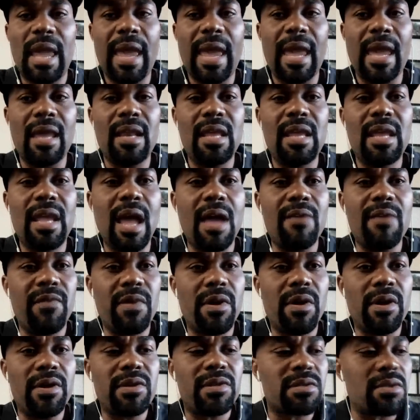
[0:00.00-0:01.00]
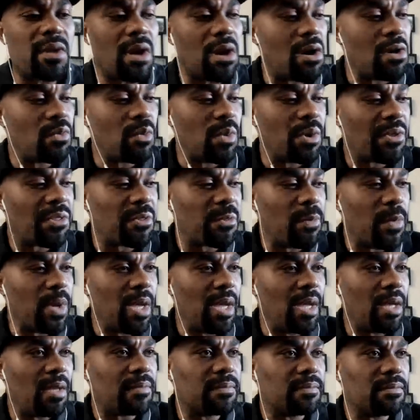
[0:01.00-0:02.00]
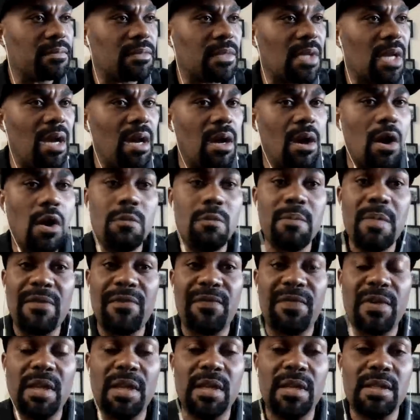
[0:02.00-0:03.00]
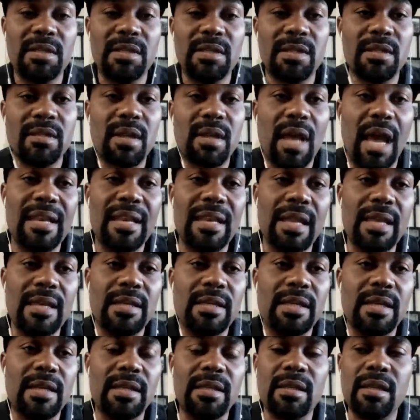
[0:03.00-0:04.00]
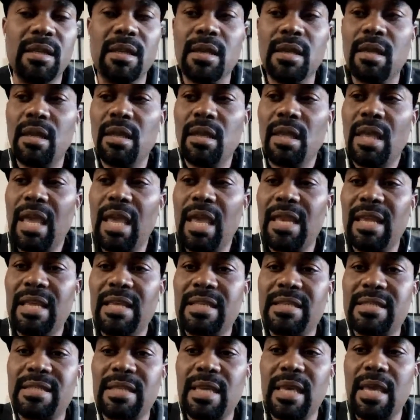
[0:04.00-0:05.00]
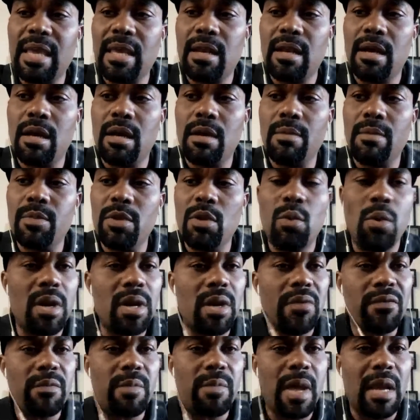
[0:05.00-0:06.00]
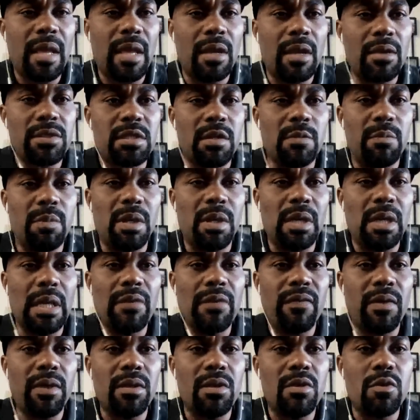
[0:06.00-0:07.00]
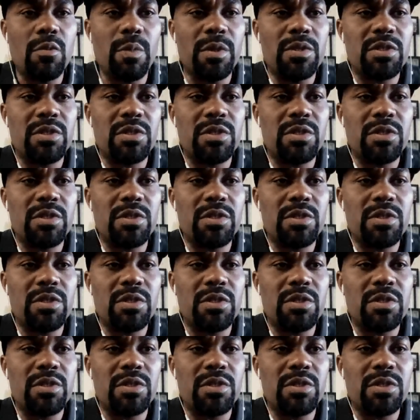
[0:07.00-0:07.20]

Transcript: And he got very stern with me, hurt my feelings. I needed it. And he said, you want everybody else to believe in you,